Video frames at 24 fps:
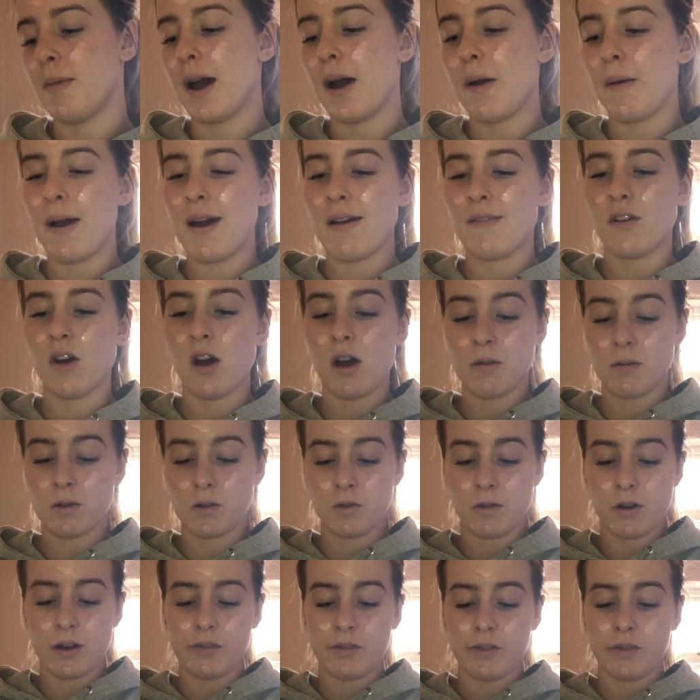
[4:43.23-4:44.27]
However, I
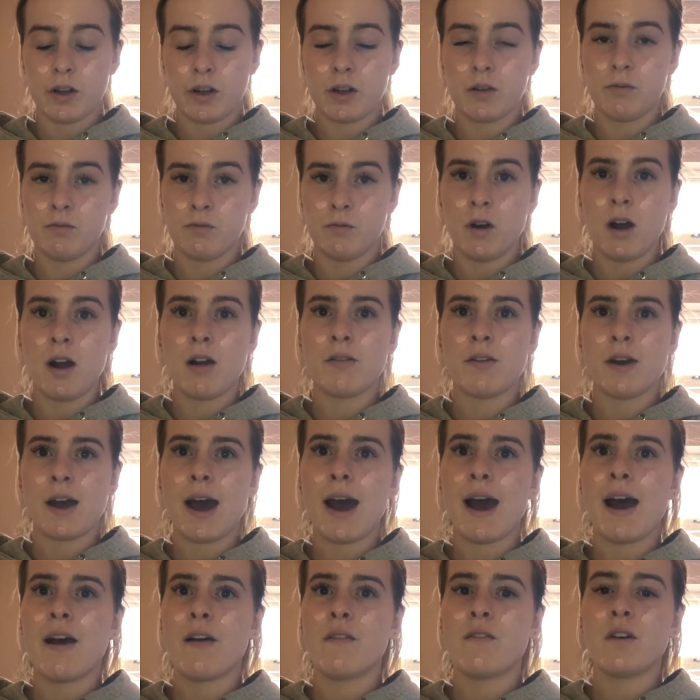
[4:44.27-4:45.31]
would rather
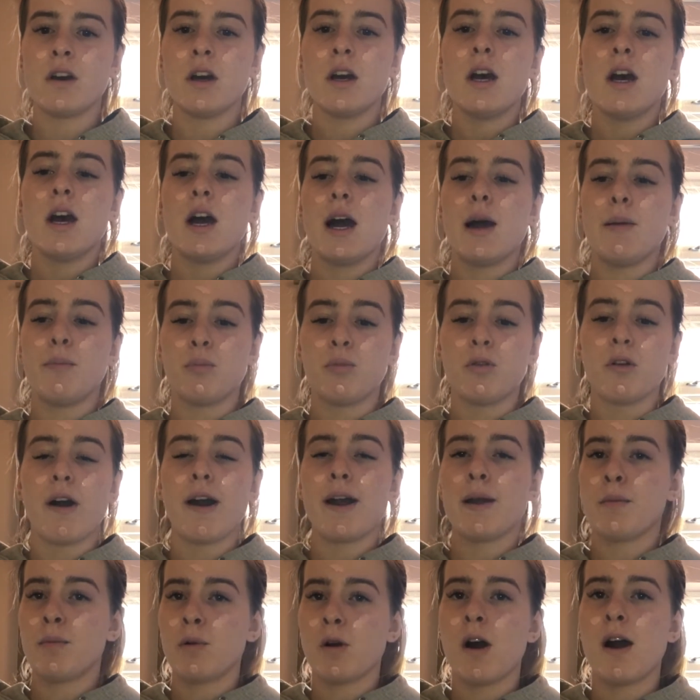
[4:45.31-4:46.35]
have a
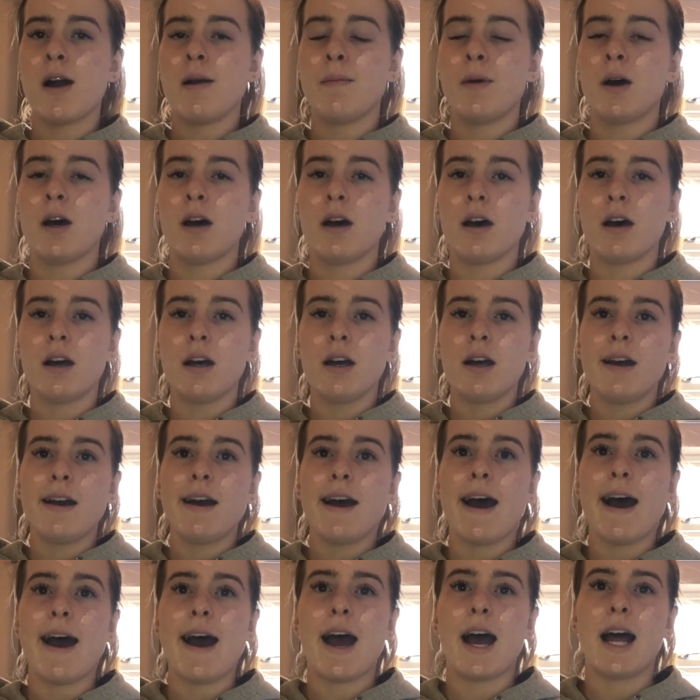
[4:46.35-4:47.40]
bright primer
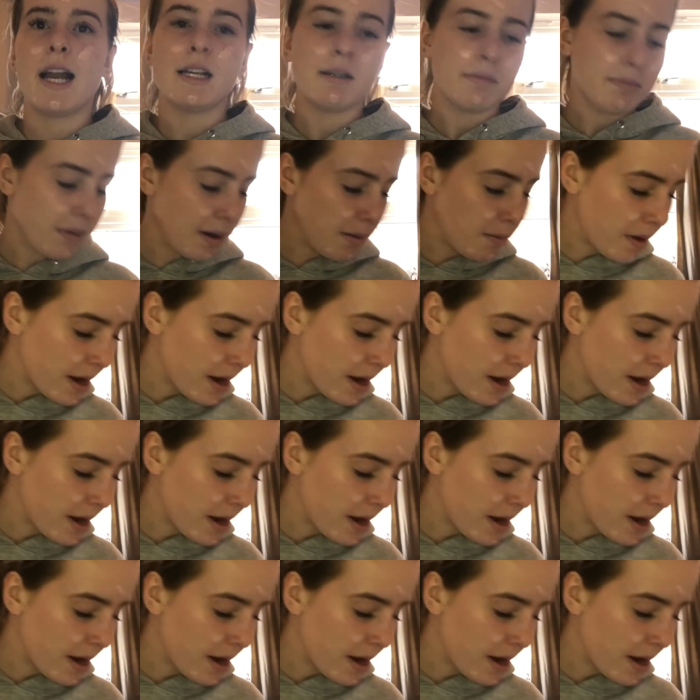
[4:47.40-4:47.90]
and my